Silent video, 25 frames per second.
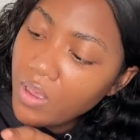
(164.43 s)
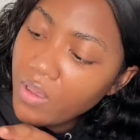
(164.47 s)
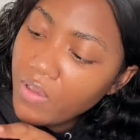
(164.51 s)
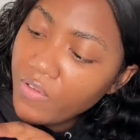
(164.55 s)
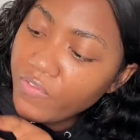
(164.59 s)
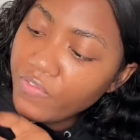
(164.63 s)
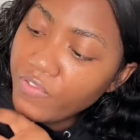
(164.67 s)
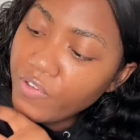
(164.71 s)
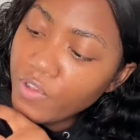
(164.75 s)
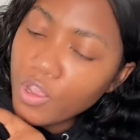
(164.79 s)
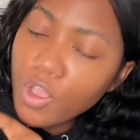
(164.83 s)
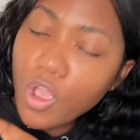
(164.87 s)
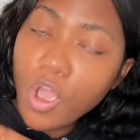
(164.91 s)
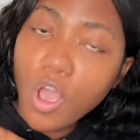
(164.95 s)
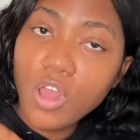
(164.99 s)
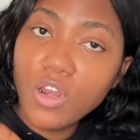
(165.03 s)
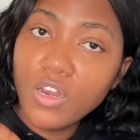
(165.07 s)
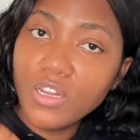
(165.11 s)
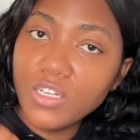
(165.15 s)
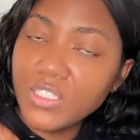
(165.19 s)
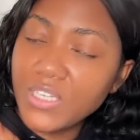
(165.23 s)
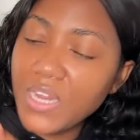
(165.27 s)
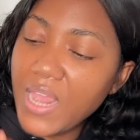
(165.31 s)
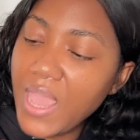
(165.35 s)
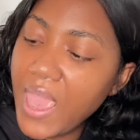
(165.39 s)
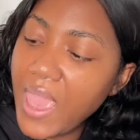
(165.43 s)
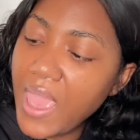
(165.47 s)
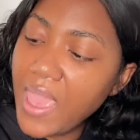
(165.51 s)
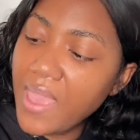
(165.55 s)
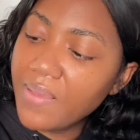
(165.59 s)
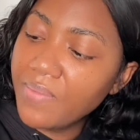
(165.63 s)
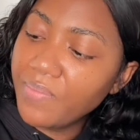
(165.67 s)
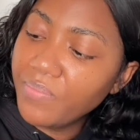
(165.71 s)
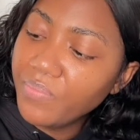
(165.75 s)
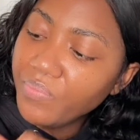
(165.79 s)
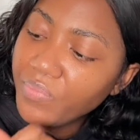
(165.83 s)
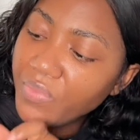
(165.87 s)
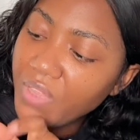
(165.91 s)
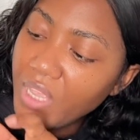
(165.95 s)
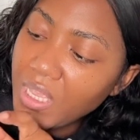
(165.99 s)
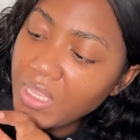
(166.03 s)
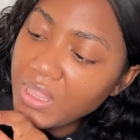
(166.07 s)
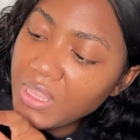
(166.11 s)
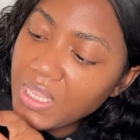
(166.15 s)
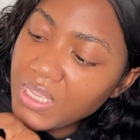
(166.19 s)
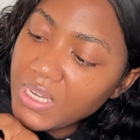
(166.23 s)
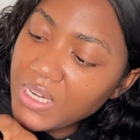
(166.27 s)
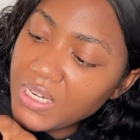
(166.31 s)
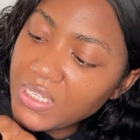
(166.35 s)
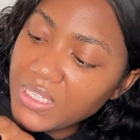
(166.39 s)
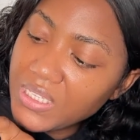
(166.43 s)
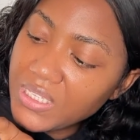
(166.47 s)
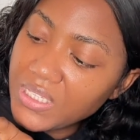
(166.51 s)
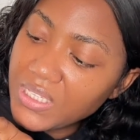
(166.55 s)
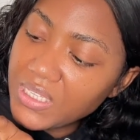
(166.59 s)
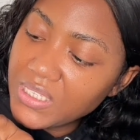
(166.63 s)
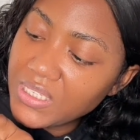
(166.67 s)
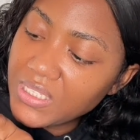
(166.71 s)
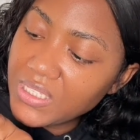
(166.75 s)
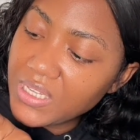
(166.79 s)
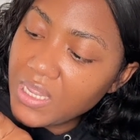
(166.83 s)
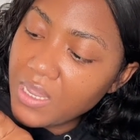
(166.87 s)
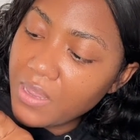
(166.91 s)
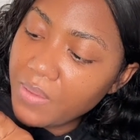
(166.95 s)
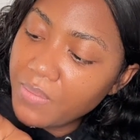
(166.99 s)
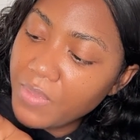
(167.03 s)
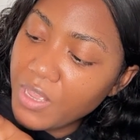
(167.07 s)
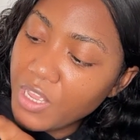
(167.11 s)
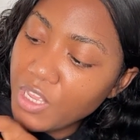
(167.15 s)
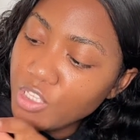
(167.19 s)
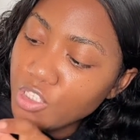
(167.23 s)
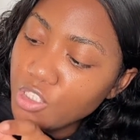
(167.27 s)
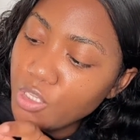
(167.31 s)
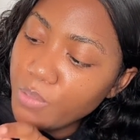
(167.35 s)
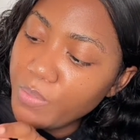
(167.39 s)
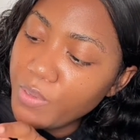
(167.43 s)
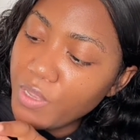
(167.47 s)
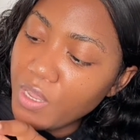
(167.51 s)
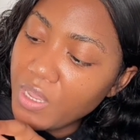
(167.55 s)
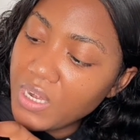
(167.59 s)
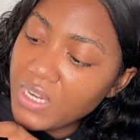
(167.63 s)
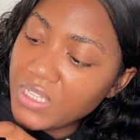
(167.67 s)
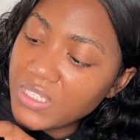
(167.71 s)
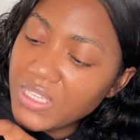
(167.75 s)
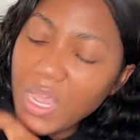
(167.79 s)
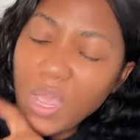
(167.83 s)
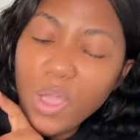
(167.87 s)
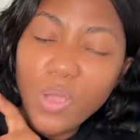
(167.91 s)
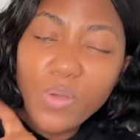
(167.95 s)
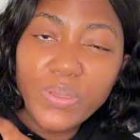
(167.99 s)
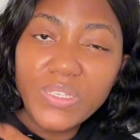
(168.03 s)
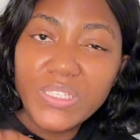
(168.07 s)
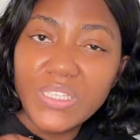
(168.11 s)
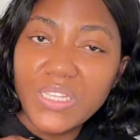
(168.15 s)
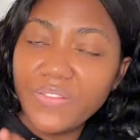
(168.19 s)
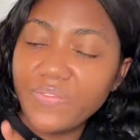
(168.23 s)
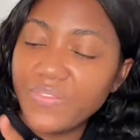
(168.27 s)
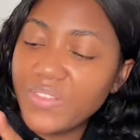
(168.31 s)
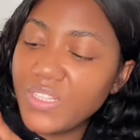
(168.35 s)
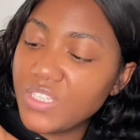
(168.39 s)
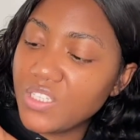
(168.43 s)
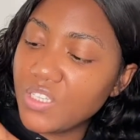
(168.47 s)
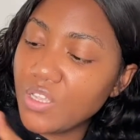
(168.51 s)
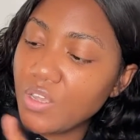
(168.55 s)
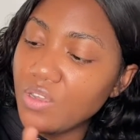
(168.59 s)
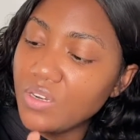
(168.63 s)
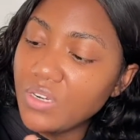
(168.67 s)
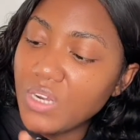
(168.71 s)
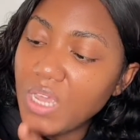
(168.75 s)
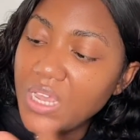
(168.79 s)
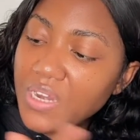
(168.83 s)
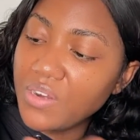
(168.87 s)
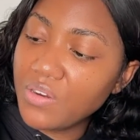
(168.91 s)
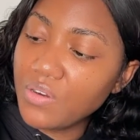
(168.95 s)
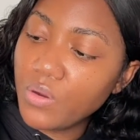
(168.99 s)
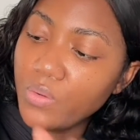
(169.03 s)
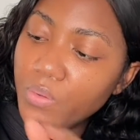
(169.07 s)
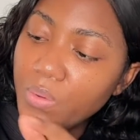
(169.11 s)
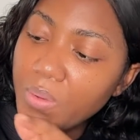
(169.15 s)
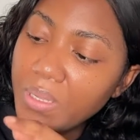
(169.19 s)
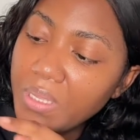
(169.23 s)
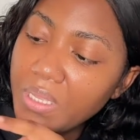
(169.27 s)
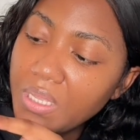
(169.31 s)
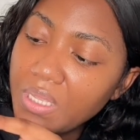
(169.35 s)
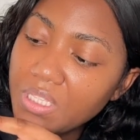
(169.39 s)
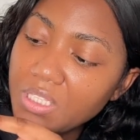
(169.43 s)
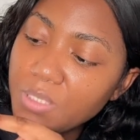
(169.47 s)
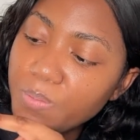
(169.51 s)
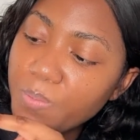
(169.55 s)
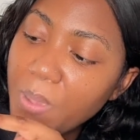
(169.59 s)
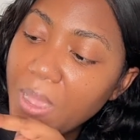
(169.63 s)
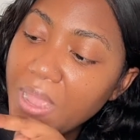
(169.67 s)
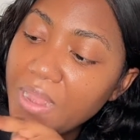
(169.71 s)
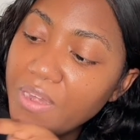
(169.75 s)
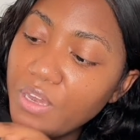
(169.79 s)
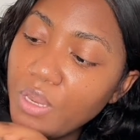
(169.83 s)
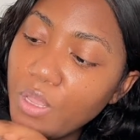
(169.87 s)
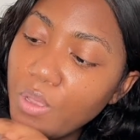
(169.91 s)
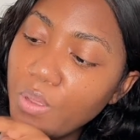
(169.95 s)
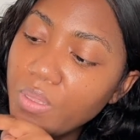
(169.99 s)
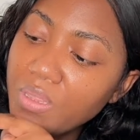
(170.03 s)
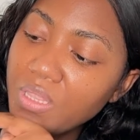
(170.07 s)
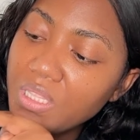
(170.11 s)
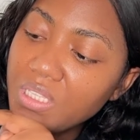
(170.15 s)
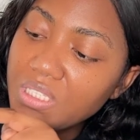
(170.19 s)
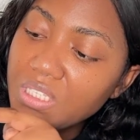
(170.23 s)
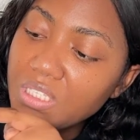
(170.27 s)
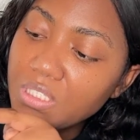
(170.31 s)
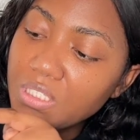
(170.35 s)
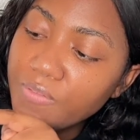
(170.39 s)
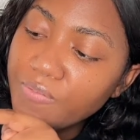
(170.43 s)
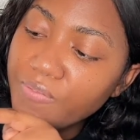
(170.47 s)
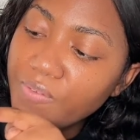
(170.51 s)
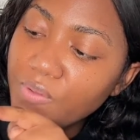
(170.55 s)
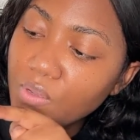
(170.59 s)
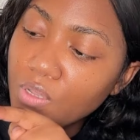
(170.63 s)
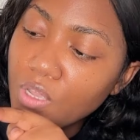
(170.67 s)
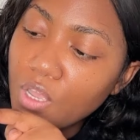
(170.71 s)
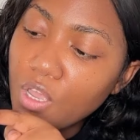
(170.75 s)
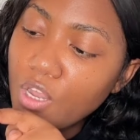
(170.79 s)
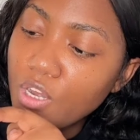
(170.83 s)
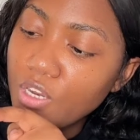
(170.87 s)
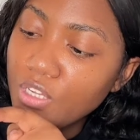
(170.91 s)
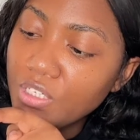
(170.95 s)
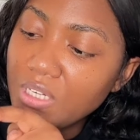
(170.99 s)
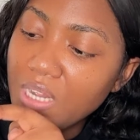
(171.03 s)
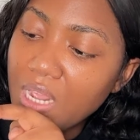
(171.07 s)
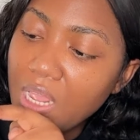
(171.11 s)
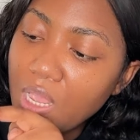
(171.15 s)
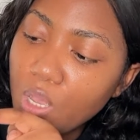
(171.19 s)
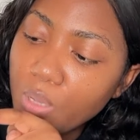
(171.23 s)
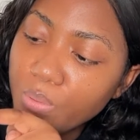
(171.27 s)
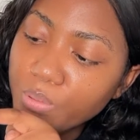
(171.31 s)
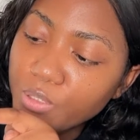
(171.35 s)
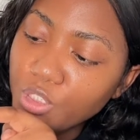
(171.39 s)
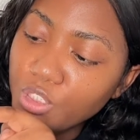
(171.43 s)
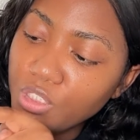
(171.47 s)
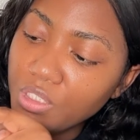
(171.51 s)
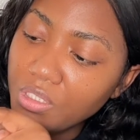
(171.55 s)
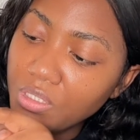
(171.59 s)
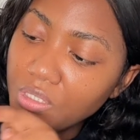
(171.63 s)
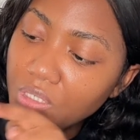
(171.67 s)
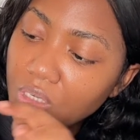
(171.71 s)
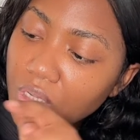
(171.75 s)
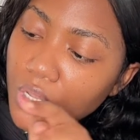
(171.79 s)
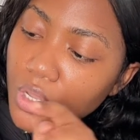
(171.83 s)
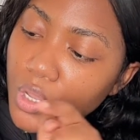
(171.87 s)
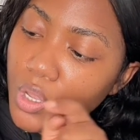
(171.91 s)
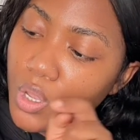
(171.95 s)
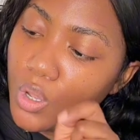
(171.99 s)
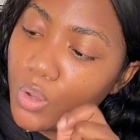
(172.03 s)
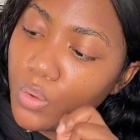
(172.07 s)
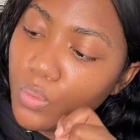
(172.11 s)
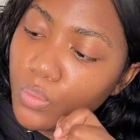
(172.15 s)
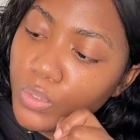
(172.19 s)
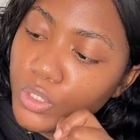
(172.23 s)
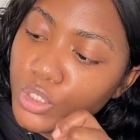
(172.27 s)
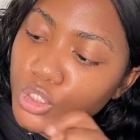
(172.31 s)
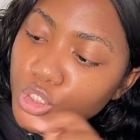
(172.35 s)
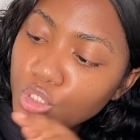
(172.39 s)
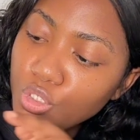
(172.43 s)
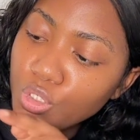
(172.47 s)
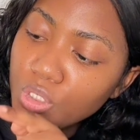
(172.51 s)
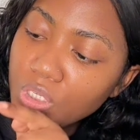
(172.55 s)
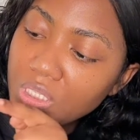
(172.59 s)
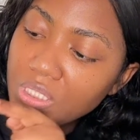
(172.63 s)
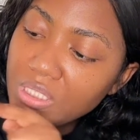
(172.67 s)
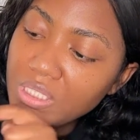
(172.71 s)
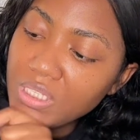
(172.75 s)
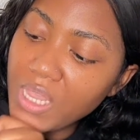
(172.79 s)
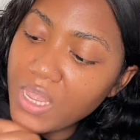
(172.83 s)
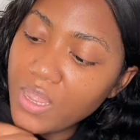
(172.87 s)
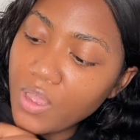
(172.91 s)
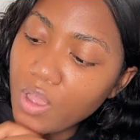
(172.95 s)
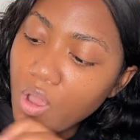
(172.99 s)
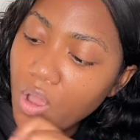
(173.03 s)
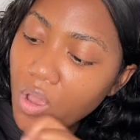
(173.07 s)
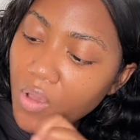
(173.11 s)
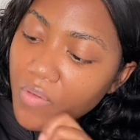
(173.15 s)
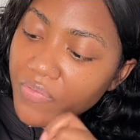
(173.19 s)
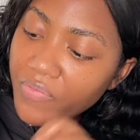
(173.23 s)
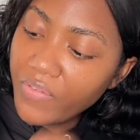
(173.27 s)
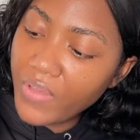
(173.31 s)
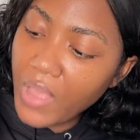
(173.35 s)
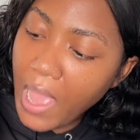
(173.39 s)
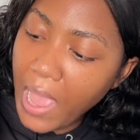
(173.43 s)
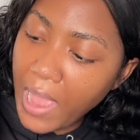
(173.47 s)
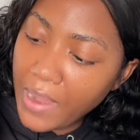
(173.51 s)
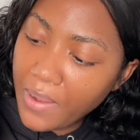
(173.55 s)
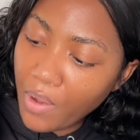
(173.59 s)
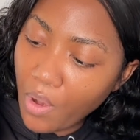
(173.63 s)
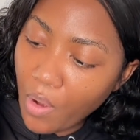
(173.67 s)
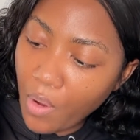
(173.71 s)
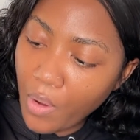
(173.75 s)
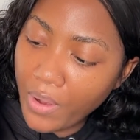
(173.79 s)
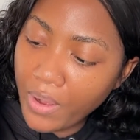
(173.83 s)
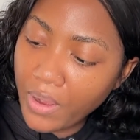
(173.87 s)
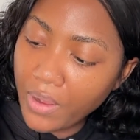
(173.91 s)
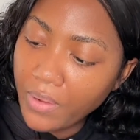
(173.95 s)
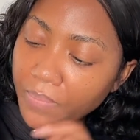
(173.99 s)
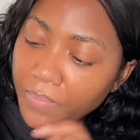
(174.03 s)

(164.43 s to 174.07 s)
for colored hair. I think this is a steam. To be honest, I always leave this on. I don't know what it is, but I know this is for colored hair option, which you can take off and on.